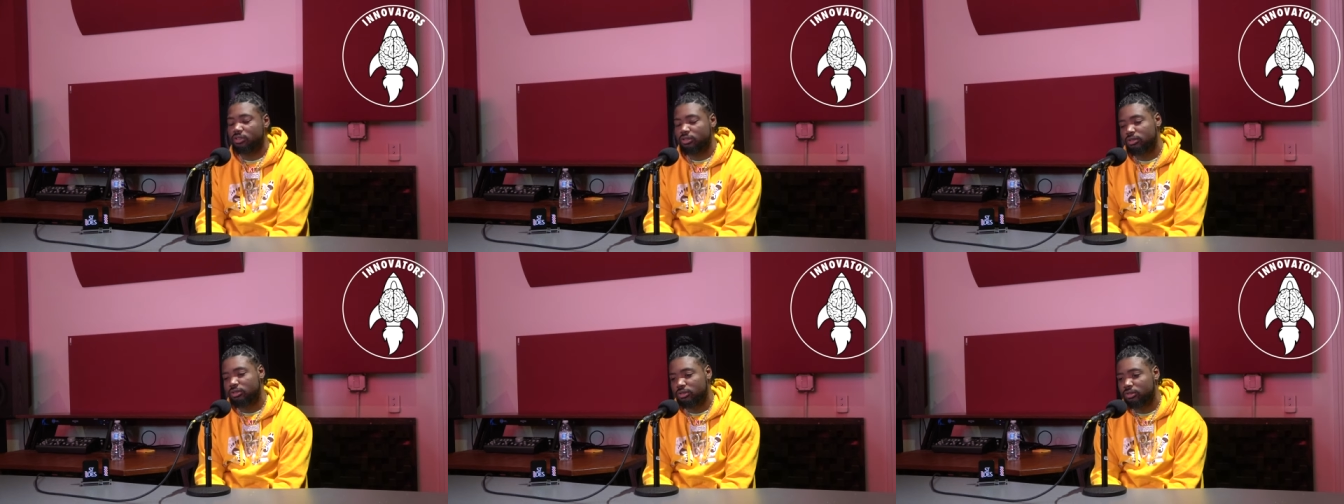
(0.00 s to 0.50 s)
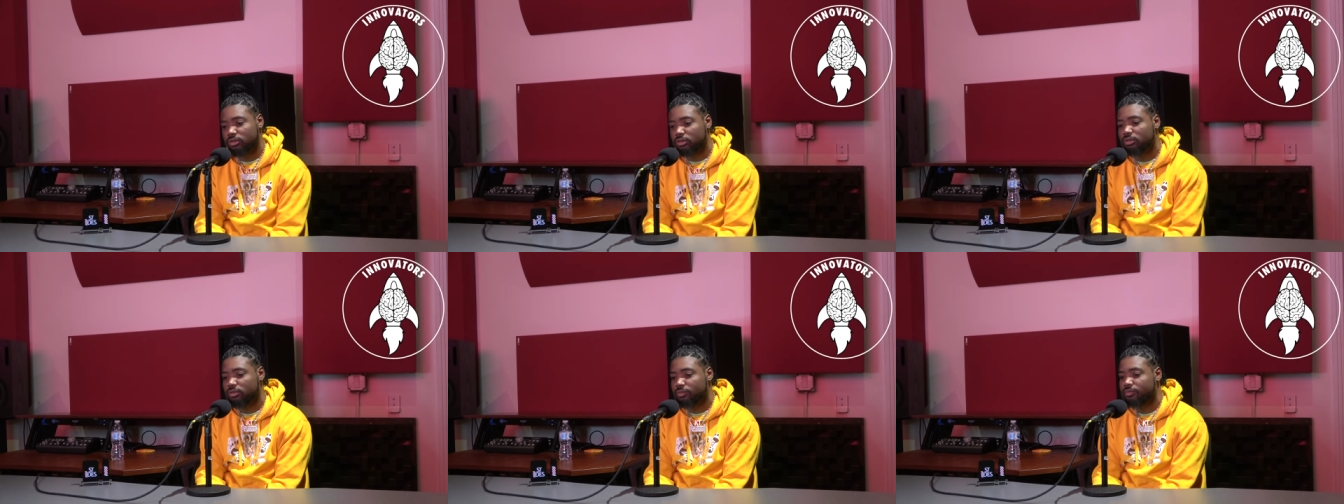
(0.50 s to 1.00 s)
It,
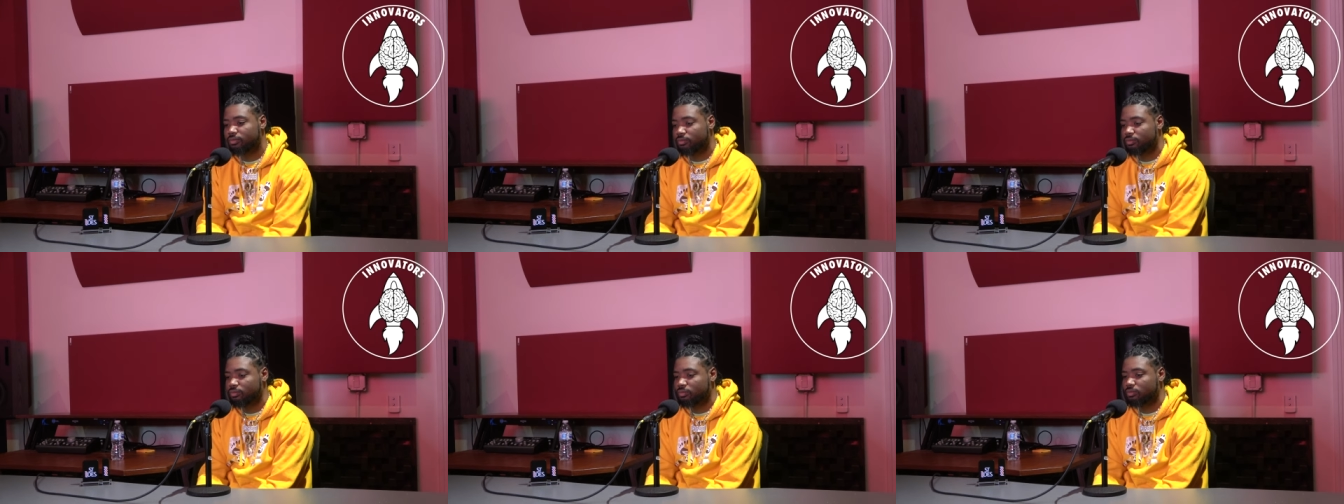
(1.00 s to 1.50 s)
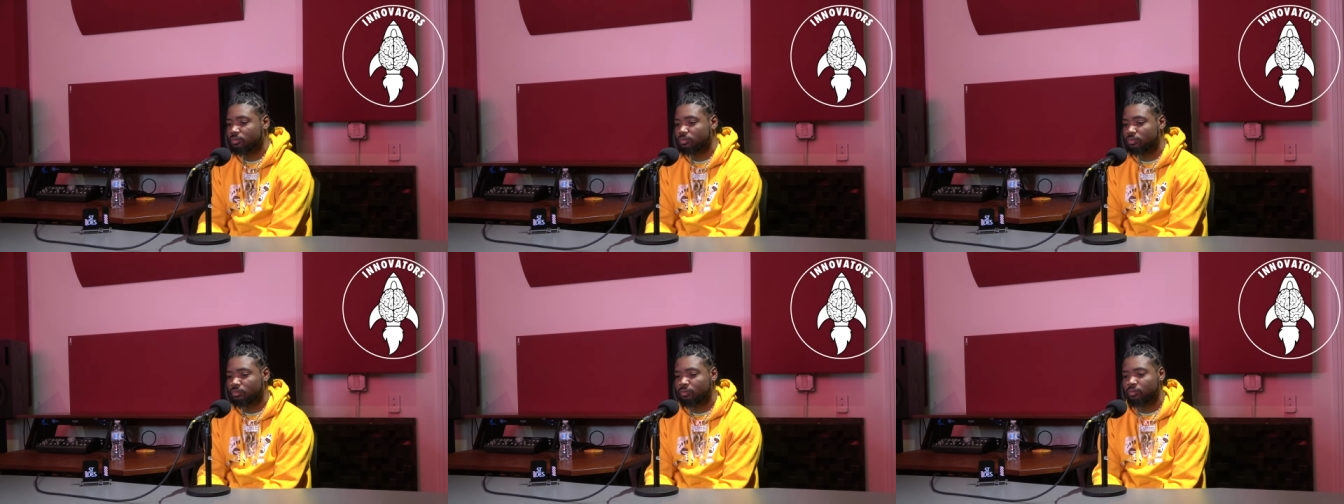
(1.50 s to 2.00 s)
it, is gang
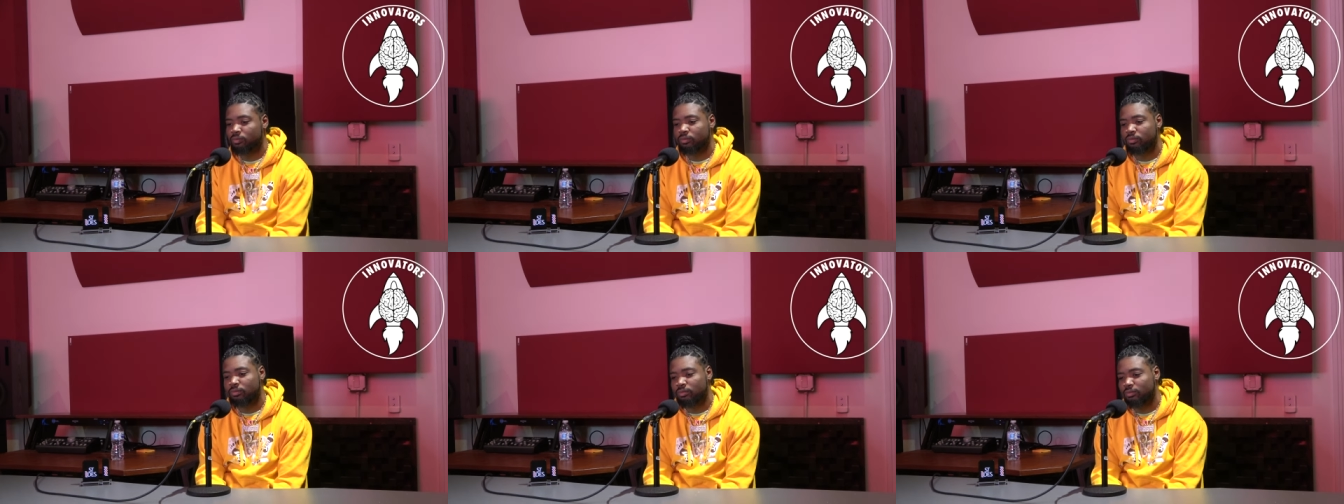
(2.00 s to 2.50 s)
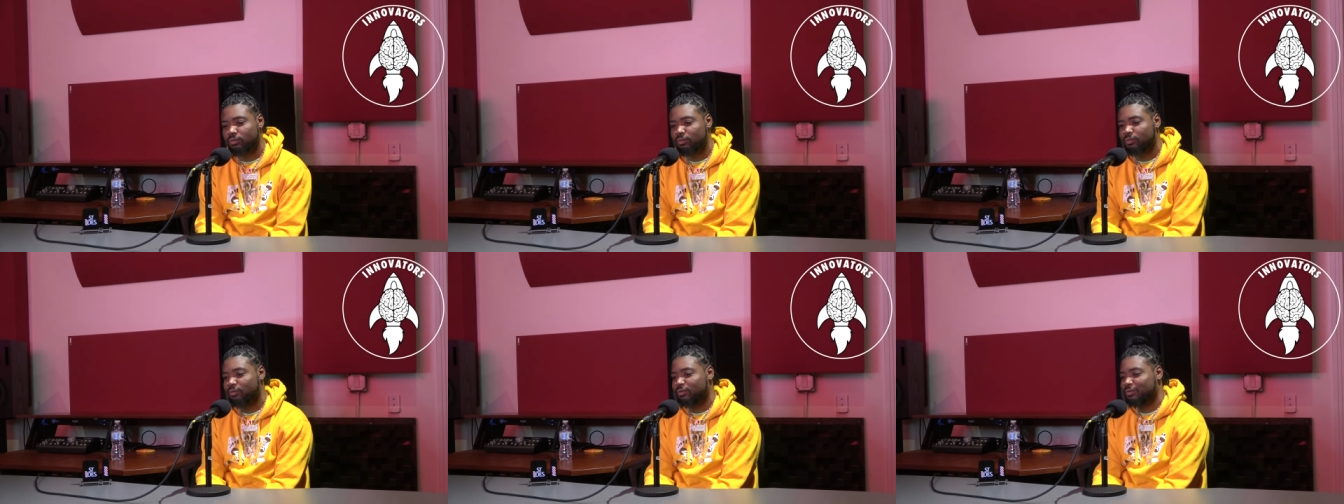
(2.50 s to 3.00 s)
banging big in San
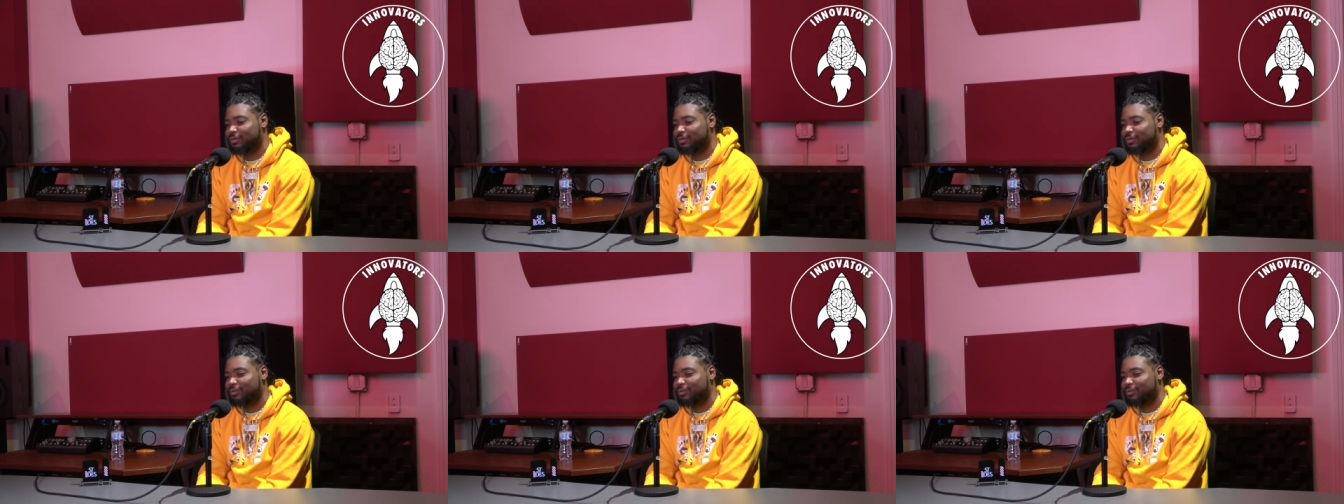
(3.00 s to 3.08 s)
Diego?